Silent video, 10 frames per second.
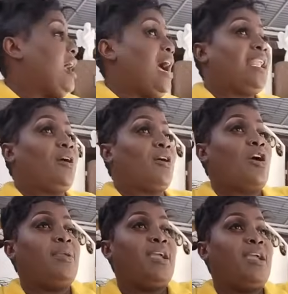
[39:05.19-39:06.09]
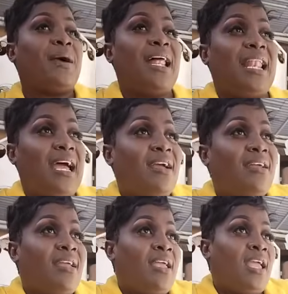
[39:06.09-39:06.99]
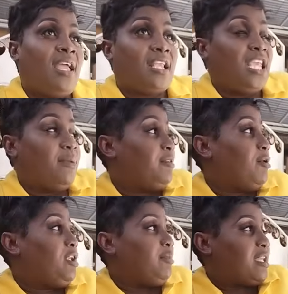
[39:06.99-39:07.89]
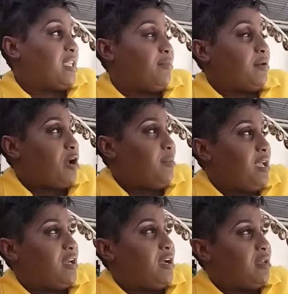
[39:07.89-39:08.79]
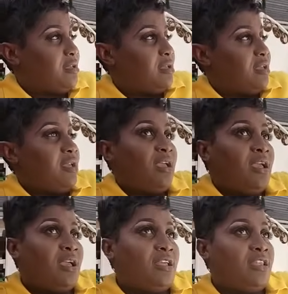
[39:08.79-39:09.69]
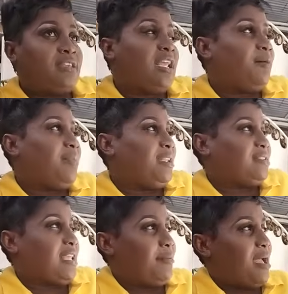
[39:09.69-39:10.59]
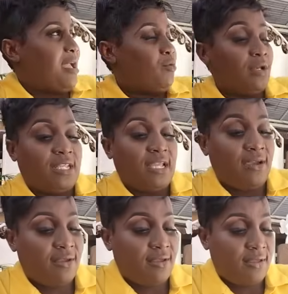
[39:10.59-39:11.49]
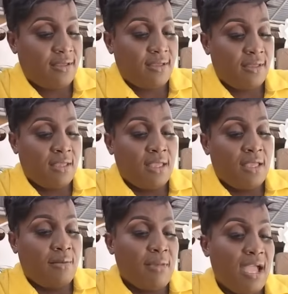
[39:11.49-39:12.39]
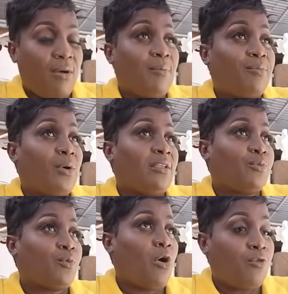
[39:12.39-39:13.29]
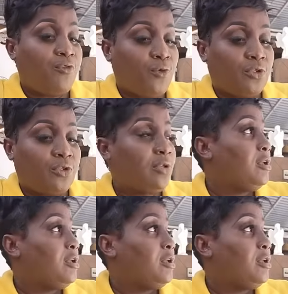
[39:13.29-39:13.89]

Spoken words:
Ada, come here, Paula. Give him the money, make him. Come here now. Now tell nobody, sir, my one here. Buy one plant cow food.